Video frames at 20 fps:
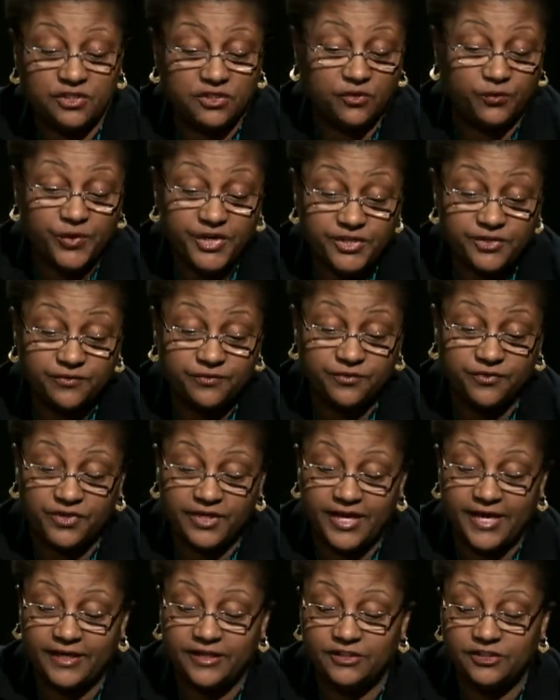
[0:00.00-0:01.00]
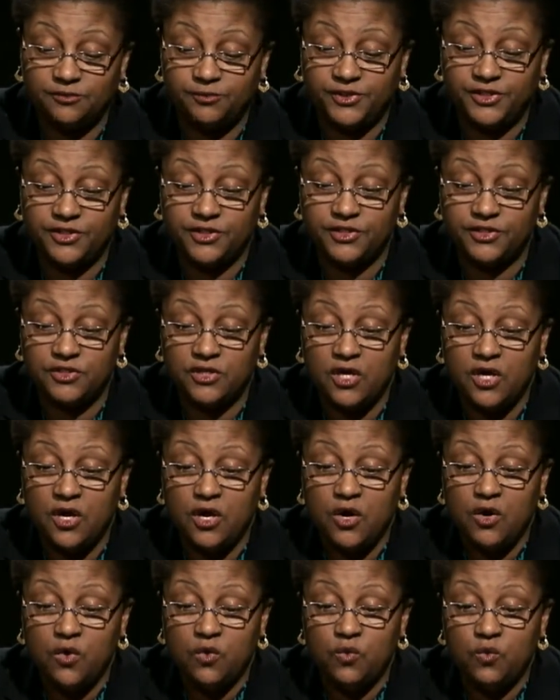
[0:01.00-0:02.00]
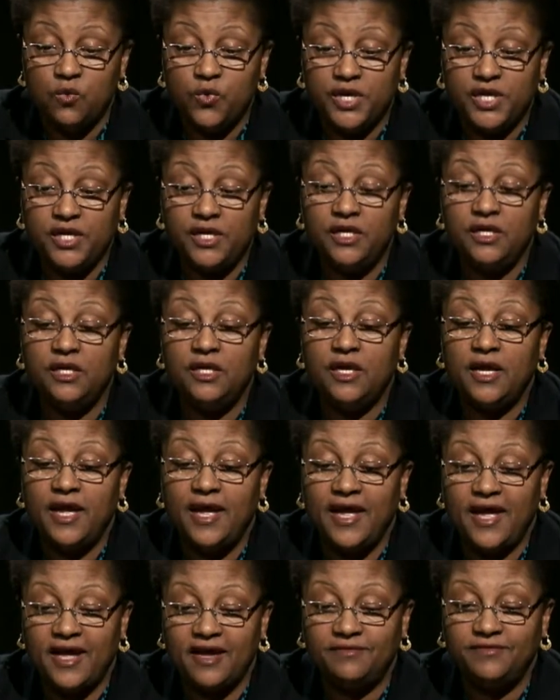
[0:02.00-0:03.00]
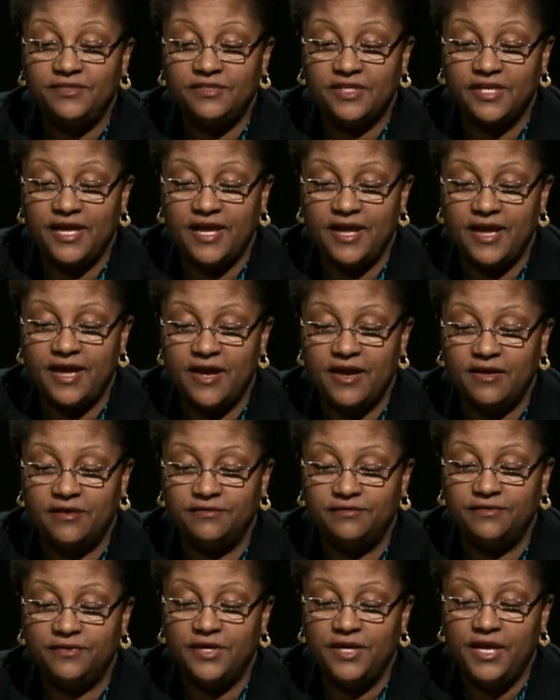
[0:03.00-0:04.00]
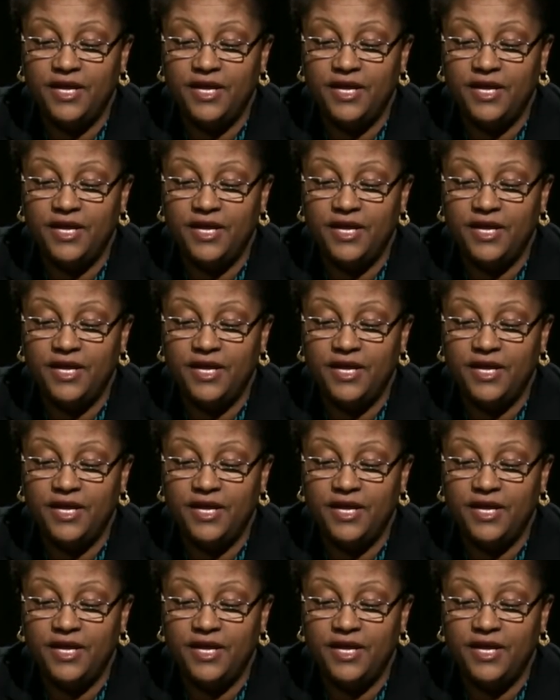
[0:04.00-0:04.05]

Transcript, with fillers: And the reason for that is because we have to have